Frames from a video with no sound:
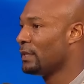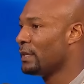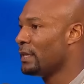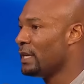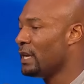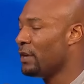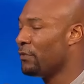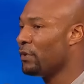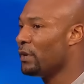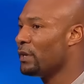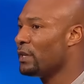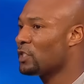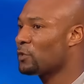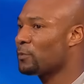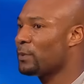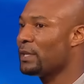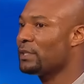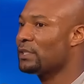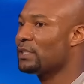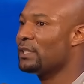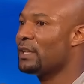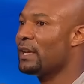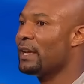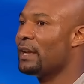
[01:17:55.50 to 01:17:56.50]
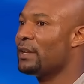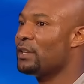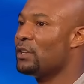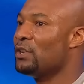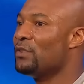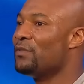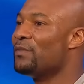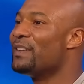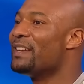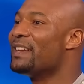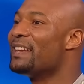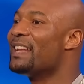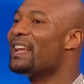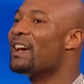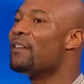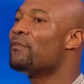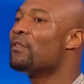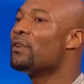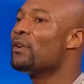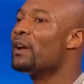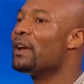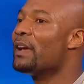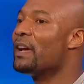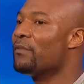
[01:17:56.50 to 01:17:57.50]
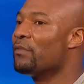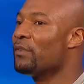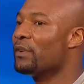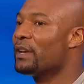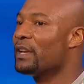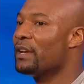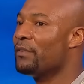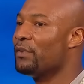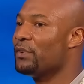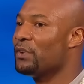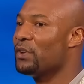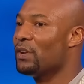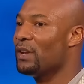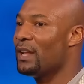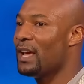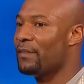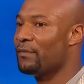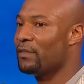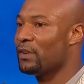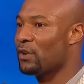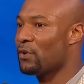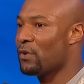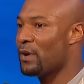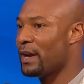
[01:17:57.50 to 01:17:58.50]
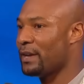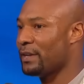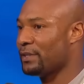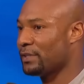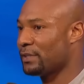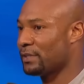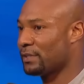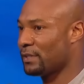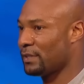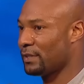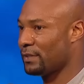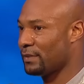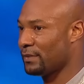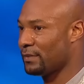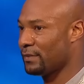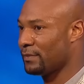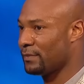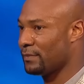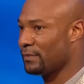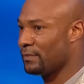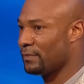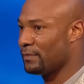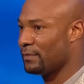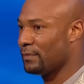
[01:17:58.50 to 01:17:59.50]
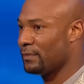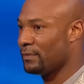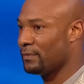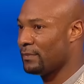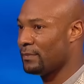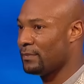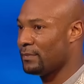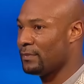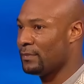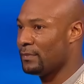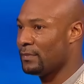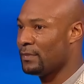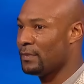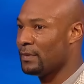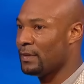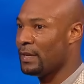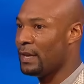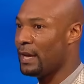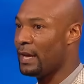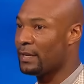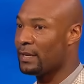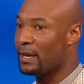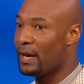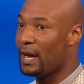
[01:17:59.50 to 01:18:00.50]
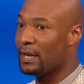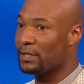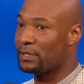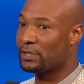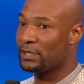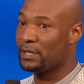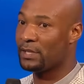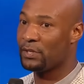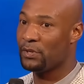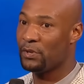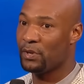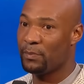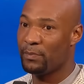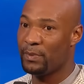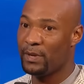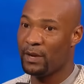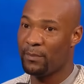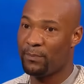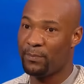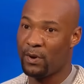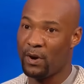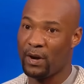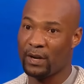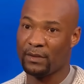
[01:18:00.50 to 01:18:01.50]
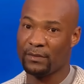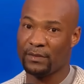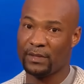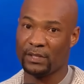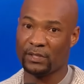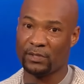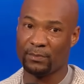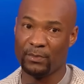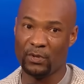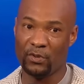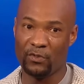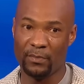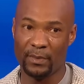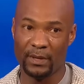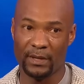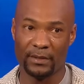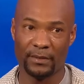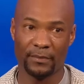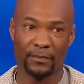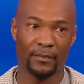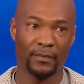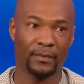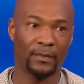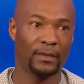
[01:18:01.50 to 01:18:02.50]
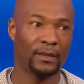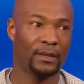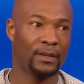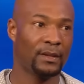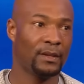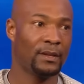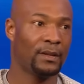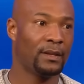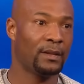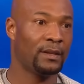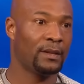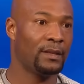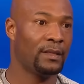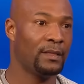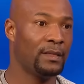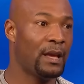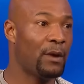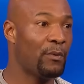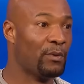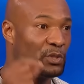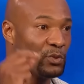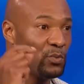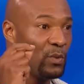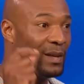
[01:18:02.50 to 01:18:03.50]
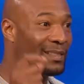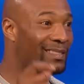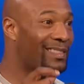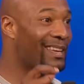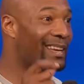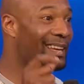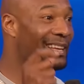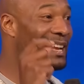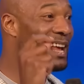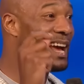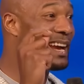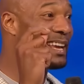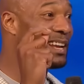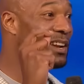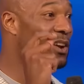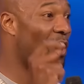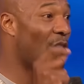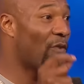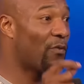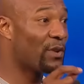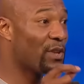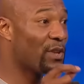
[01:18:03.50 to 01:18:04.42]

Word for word: If you're in this place today and you have never, ever given your life to Christ, and God sent you to be a part of this movement, there is one thing that I can offer